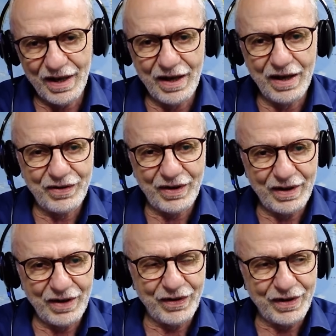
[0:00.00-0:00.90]

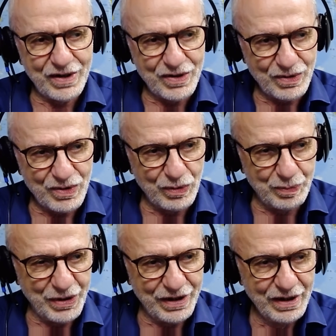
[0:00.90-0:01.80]
Other reasons could
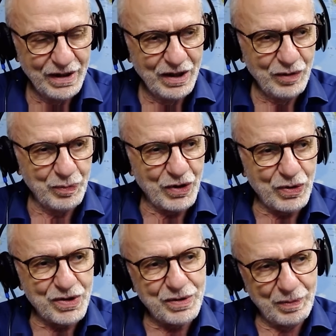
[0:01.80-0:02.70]
be
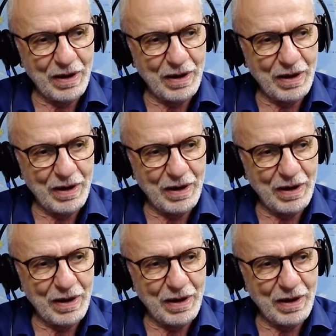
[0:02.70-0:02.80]
because,